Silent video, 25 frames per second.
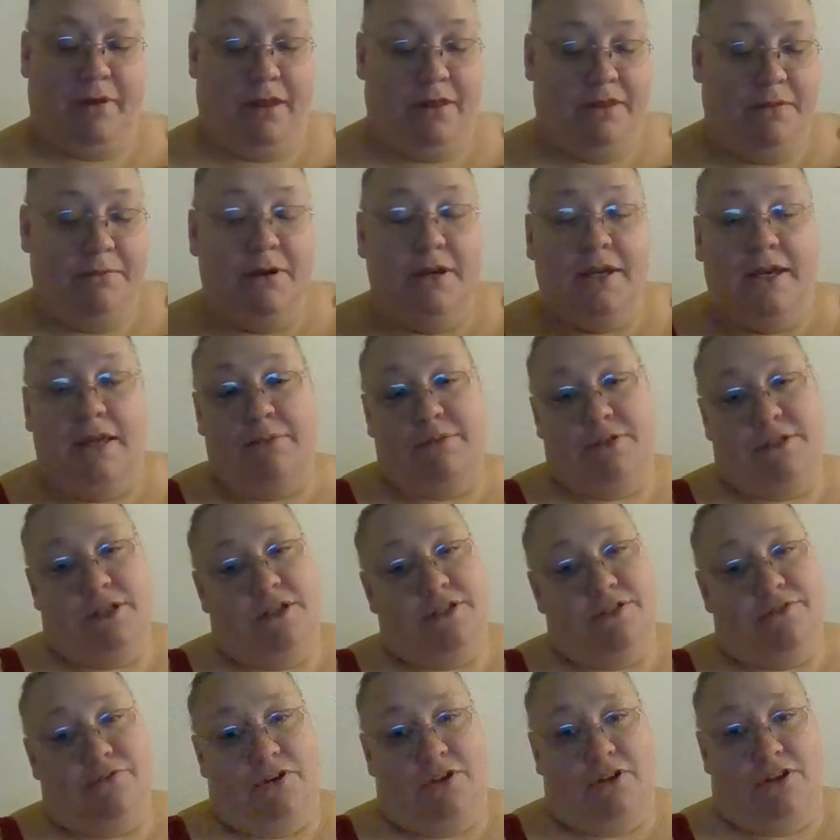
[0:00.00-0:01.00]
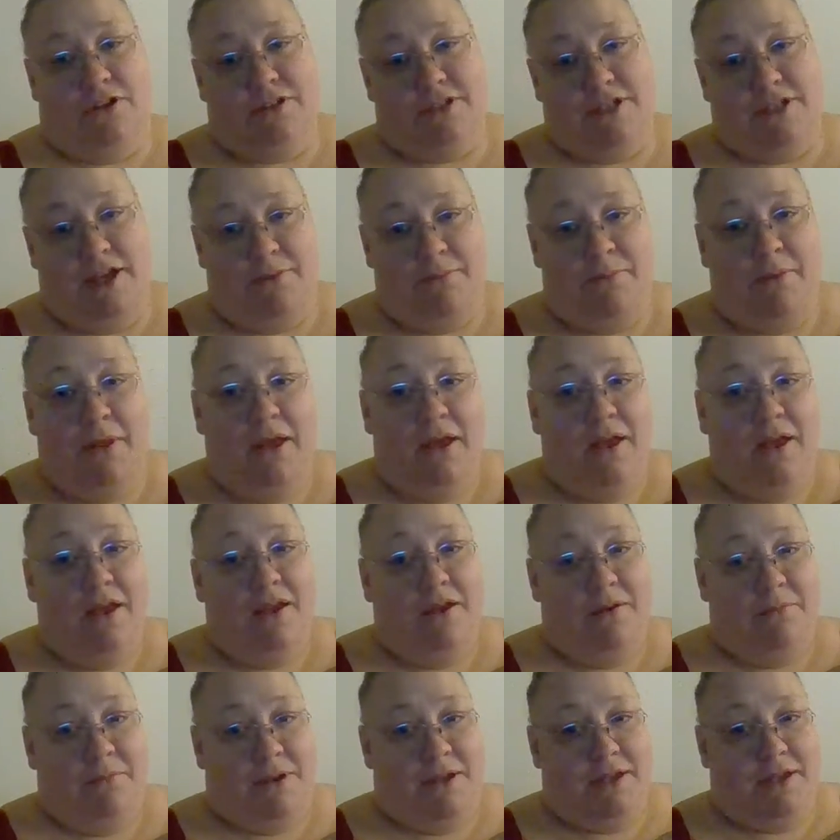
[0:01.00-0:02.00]
The monkey was lost for a long time
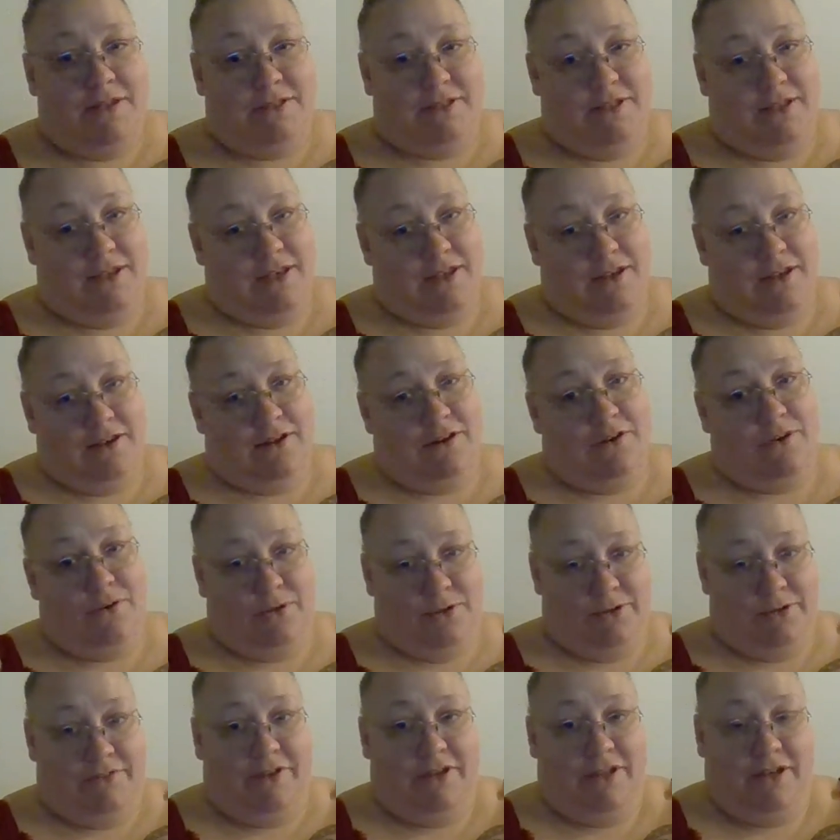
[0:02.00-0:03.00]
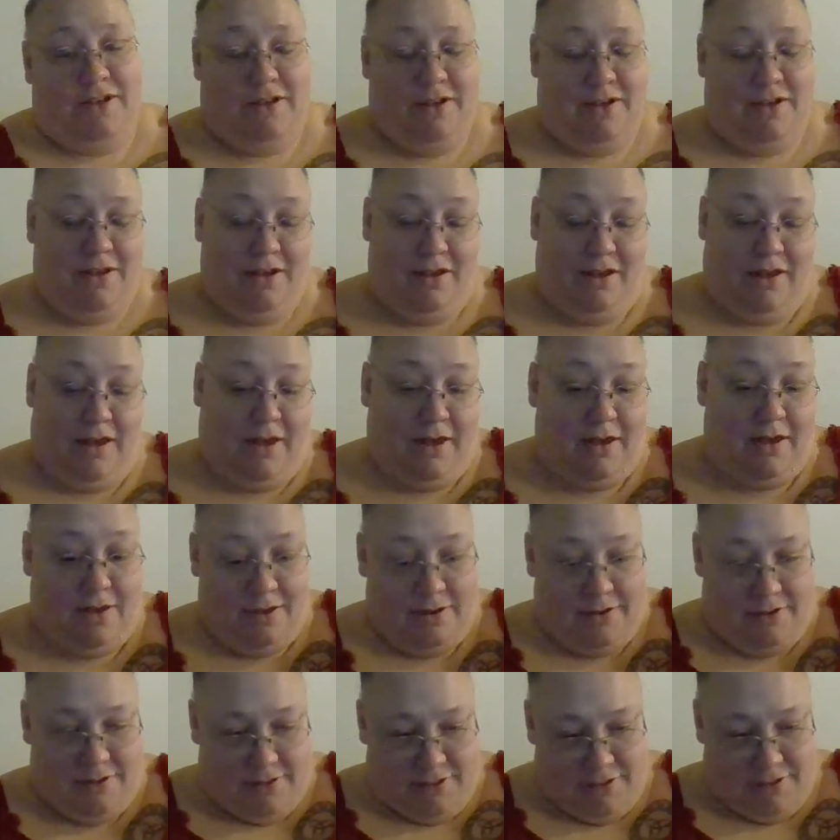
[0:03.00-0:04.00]
because Lincoln got a hold of it
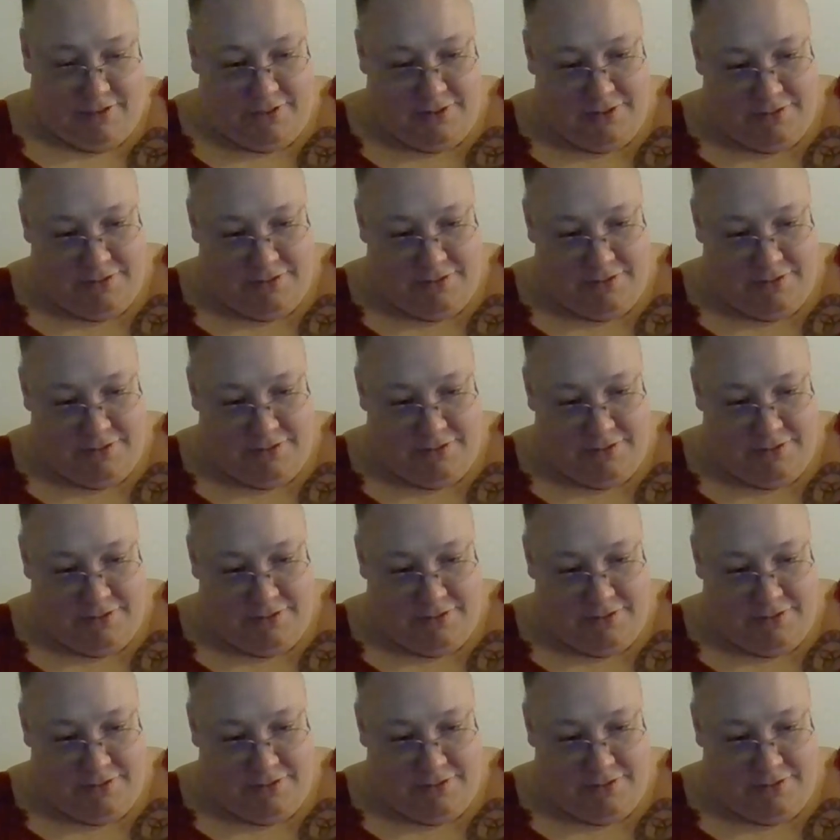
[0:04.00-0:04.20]
and